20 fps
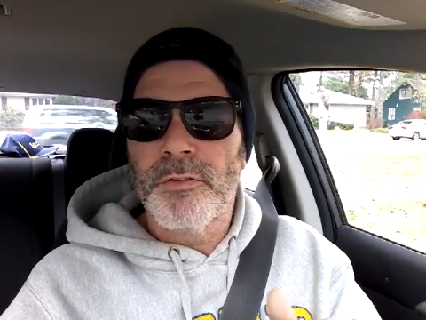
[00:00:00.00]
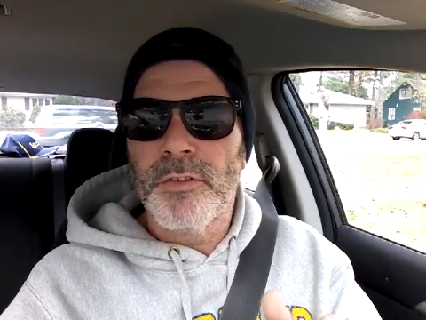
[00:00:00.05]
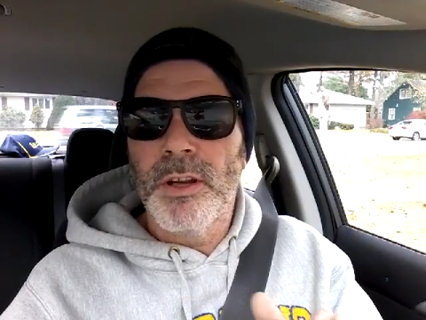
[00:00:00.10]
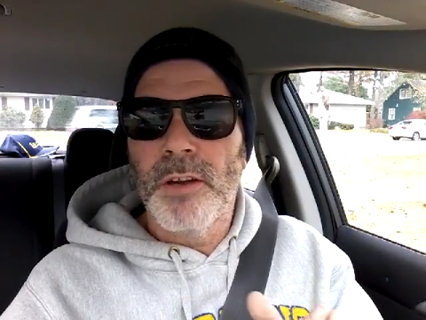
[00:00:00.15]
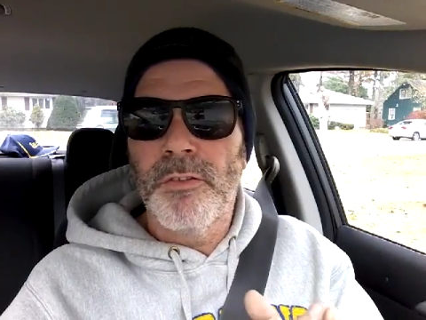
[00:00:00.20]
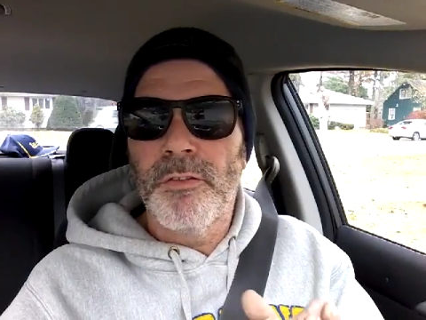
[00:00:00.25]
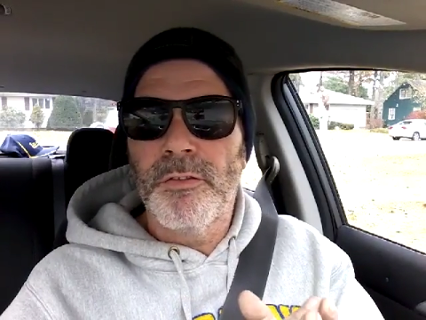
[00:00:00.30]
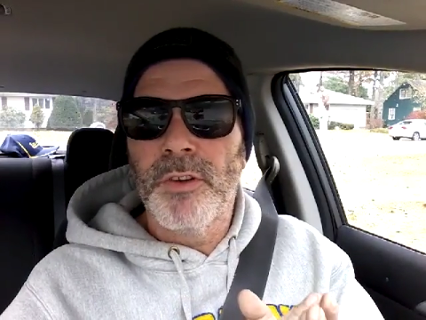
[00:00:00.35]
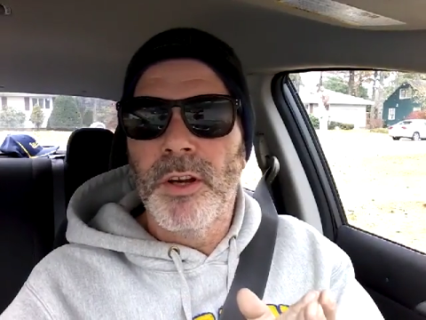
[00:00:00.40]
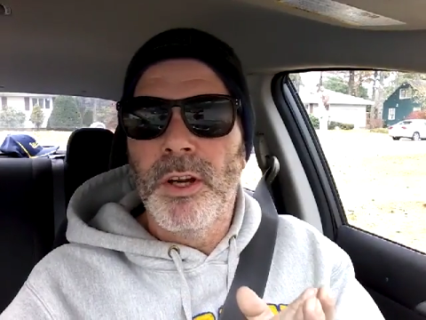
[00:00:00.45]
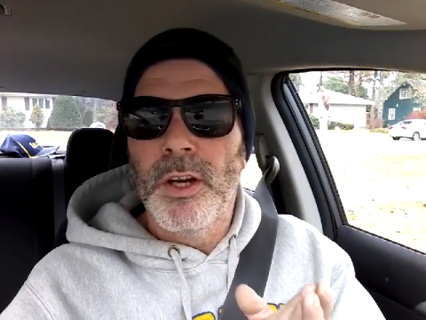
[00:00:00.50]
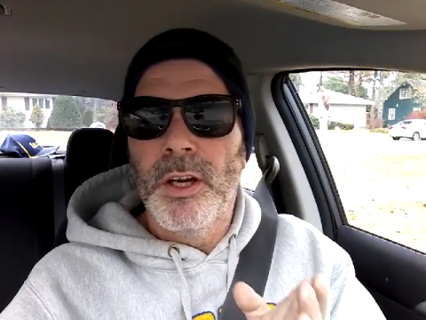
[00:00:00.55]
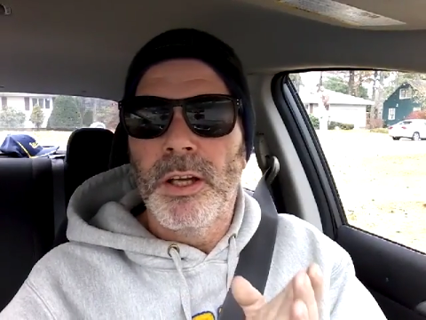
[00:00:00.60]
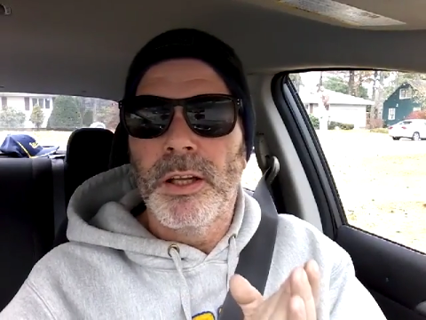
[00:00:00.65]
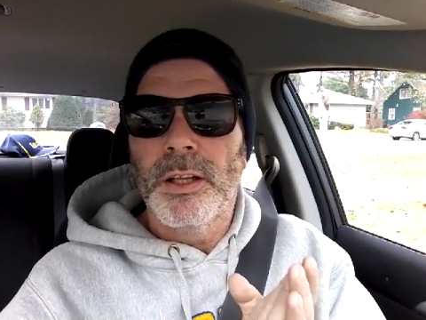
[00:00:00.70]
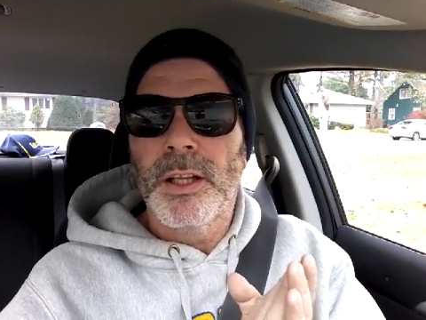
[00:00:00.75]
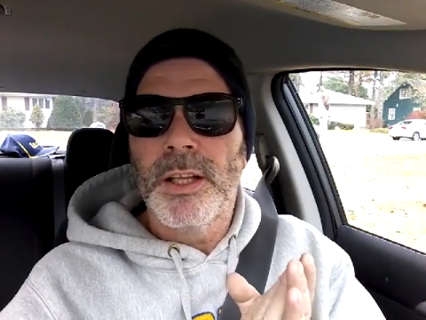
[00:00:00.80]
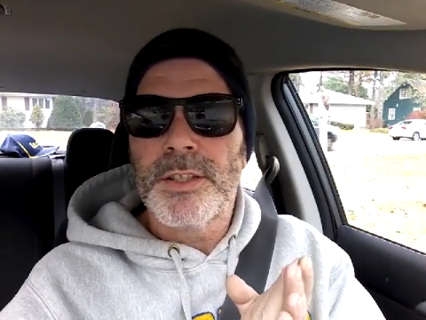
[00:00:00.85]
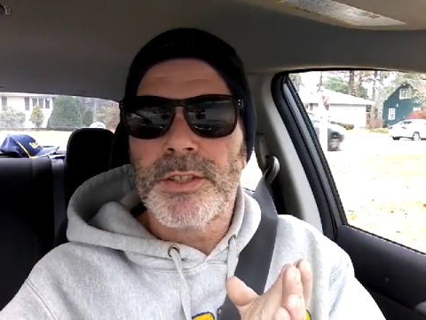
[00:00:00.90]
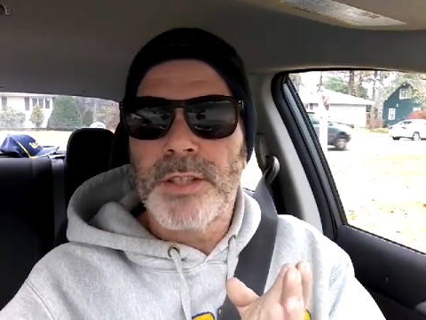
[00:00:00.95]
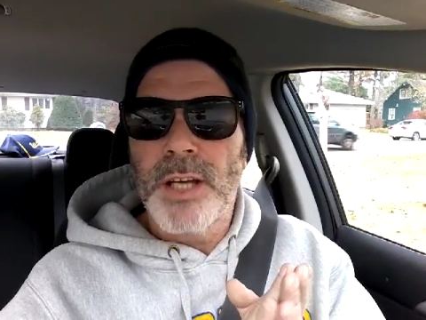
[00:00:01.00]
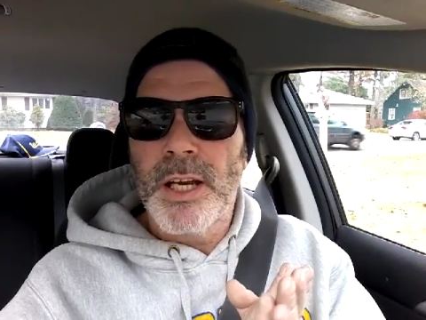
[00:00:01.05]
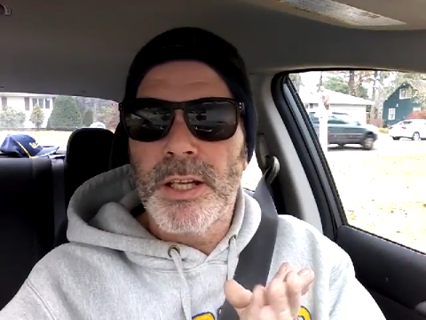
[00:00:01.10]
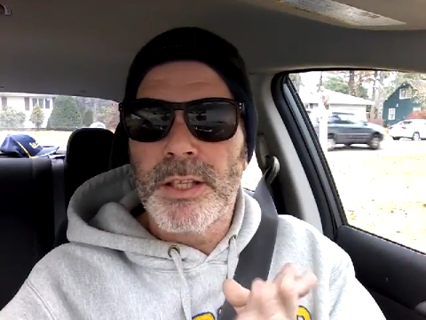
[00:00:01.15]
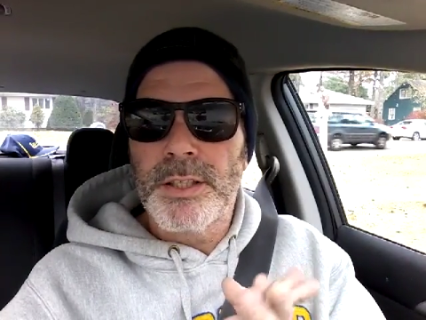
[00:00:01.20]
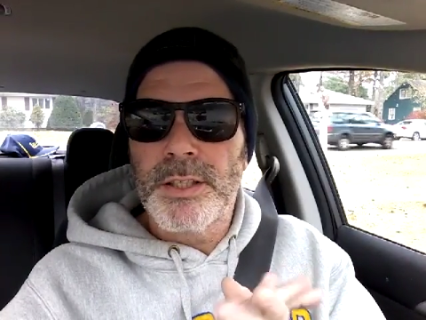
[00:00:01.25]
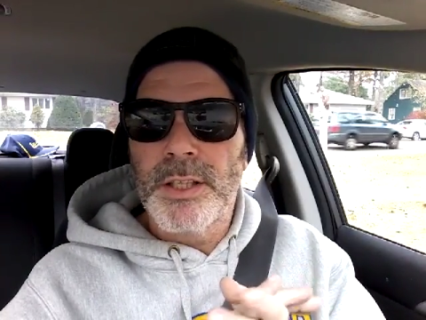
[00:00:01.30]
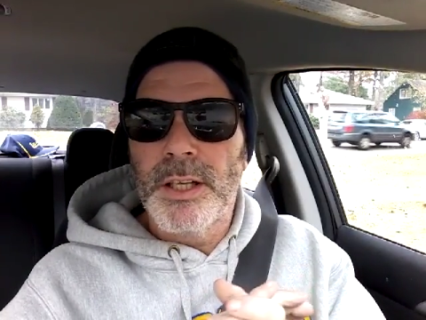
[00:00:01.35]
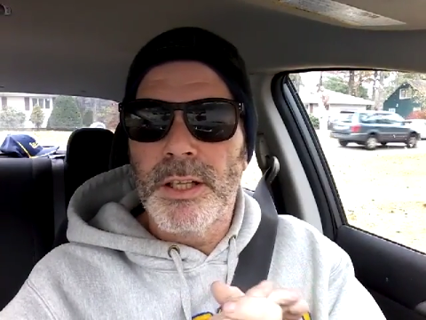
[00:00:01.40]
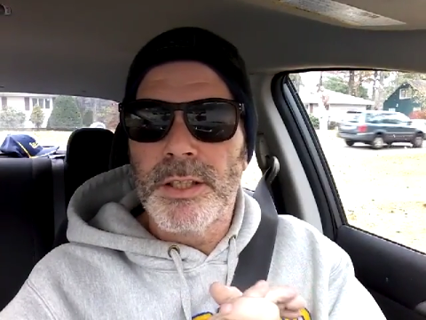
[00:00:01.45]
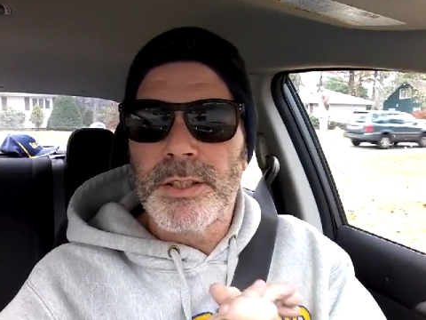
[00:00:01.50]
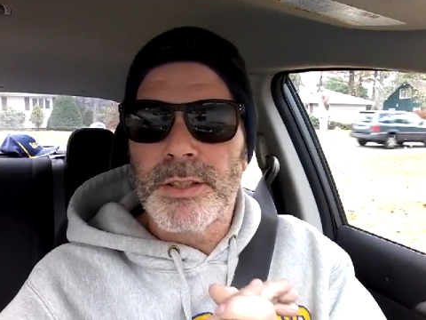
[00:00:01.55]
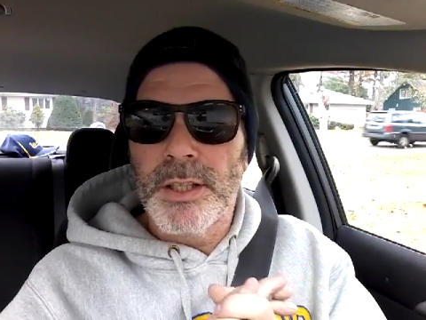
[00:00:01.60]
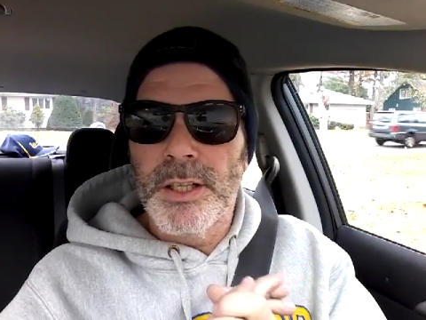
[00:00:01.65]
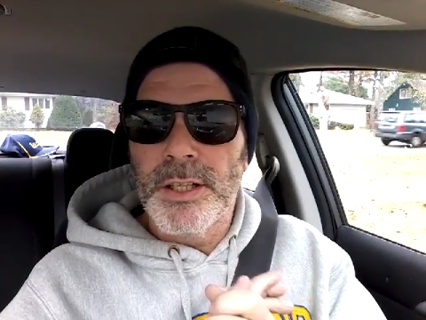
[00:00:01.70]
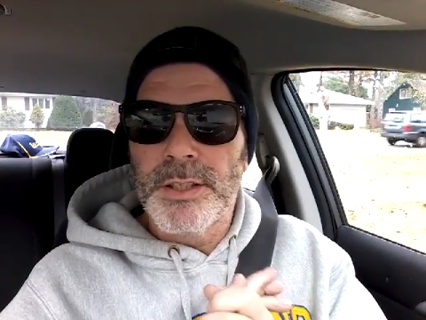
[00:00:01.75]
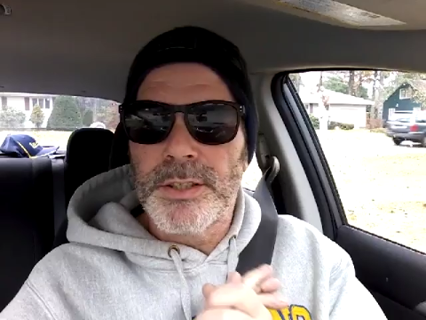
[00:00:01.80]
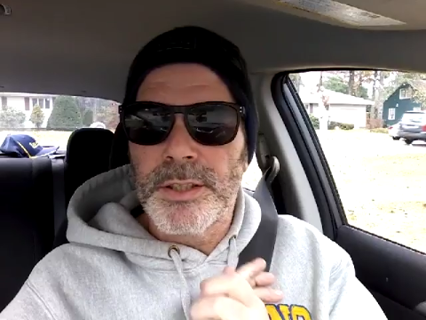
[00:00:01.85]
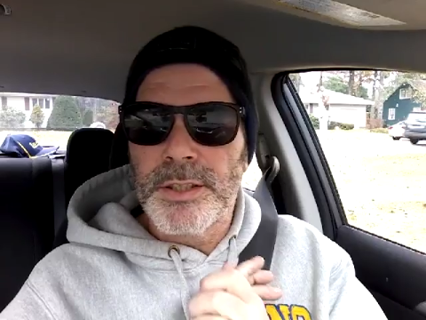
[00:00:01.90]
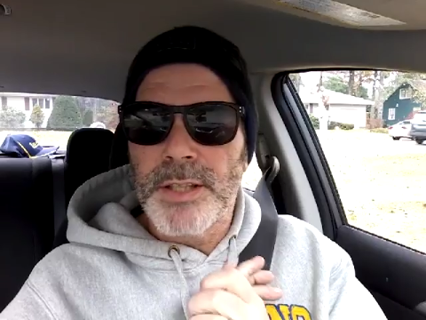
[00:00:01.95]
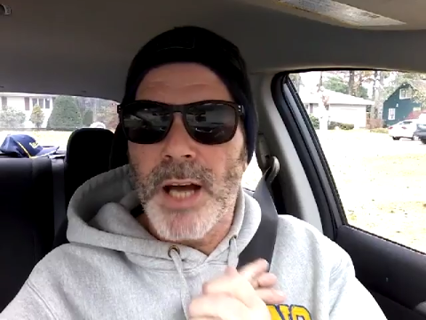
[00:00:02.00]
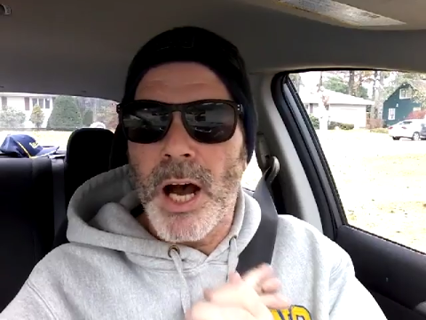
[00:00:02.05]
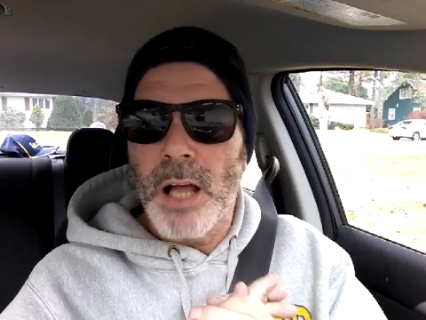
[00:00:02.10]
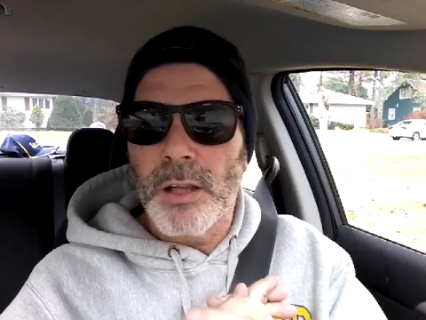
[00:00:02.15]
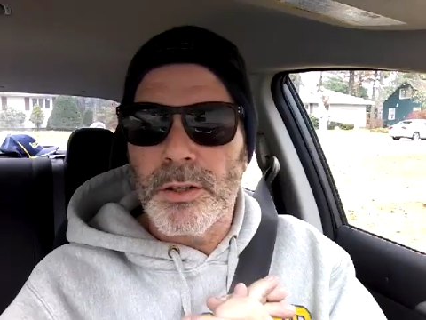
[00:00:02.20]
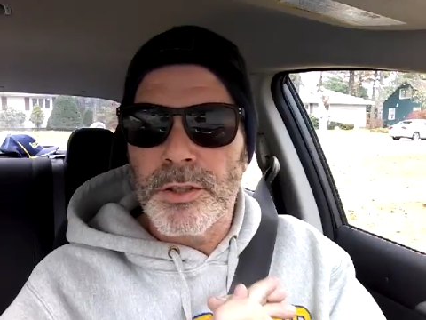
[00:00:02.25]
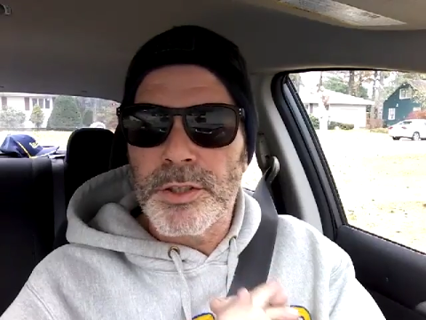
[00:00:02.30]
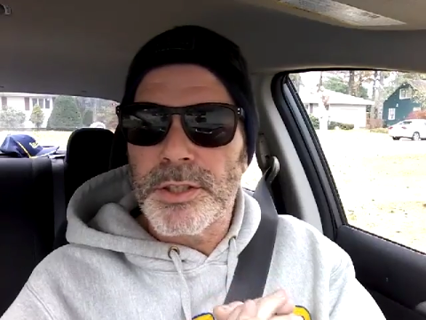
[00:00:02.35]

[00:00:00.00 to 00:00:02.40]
if let's say it's a dollar